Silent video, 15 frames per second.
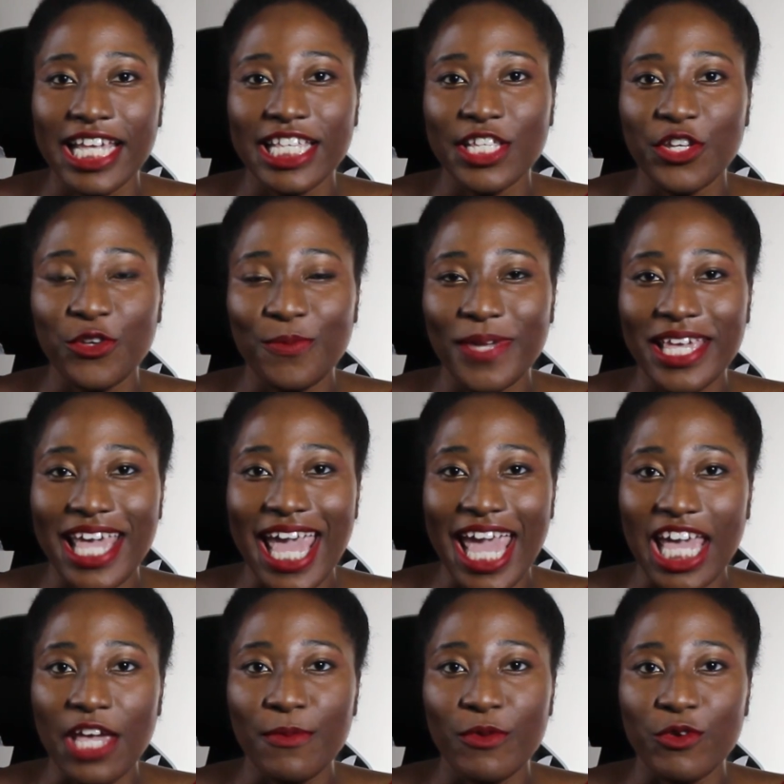to be
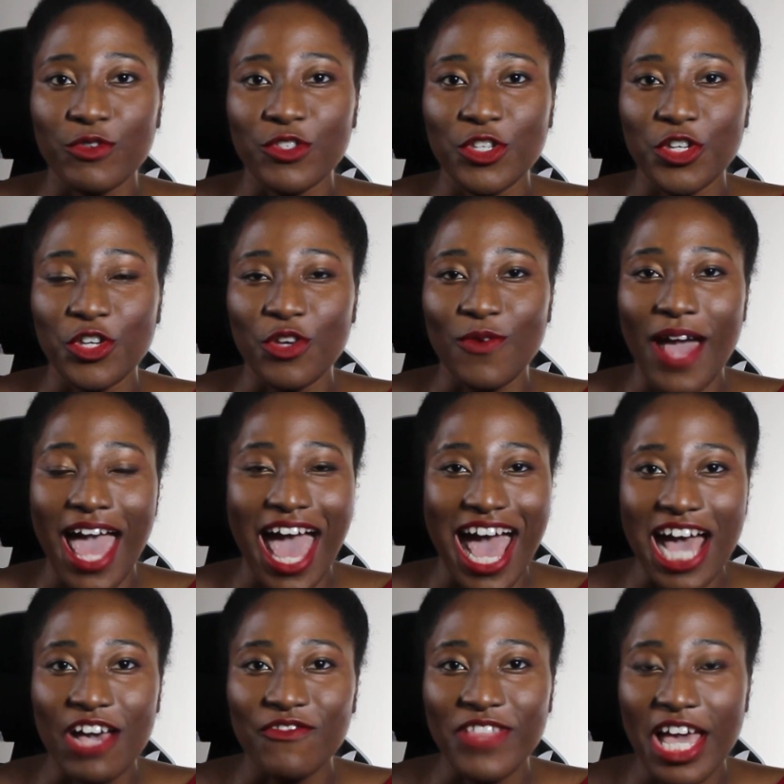able to
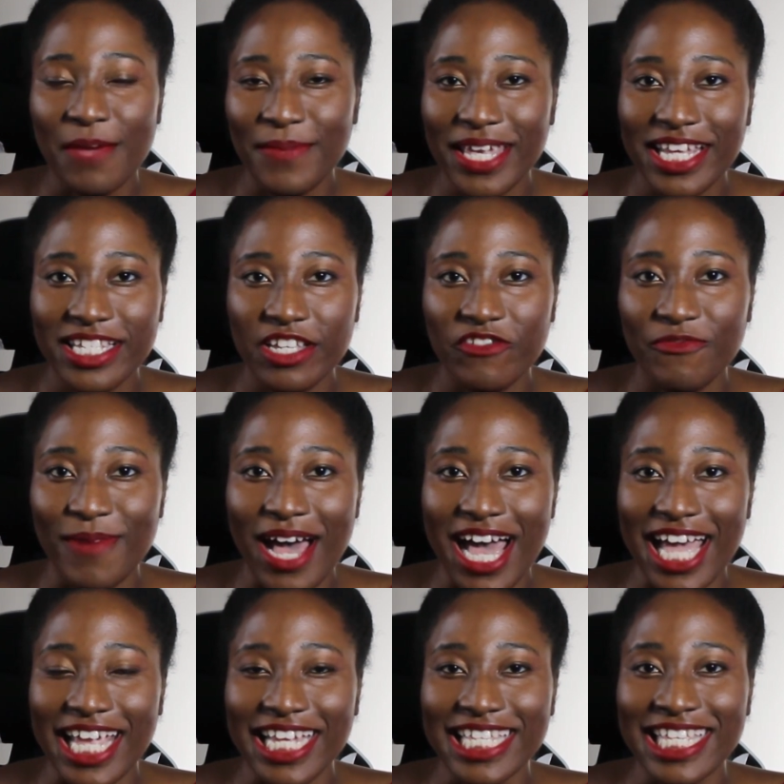have that peace of
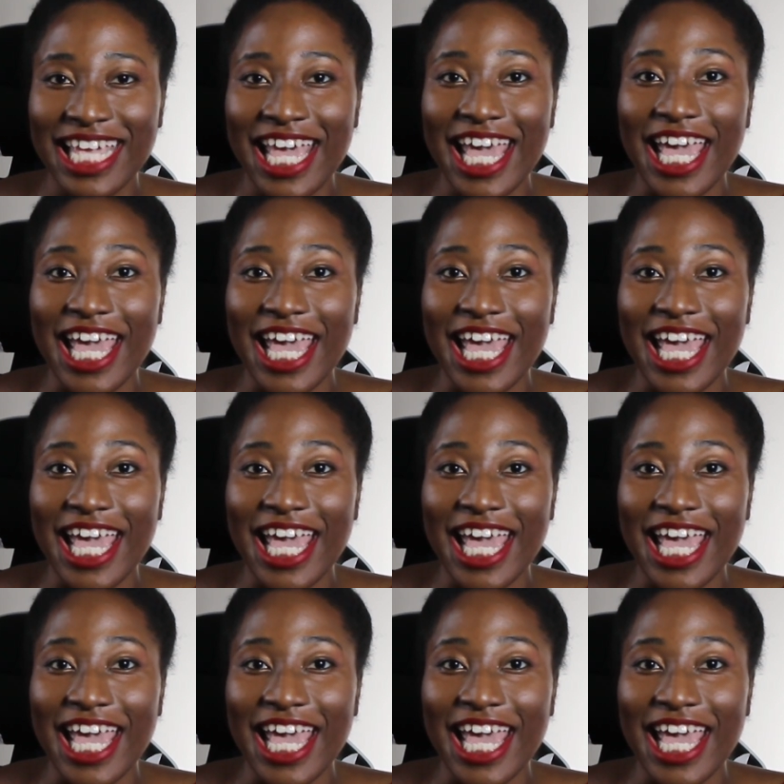mind.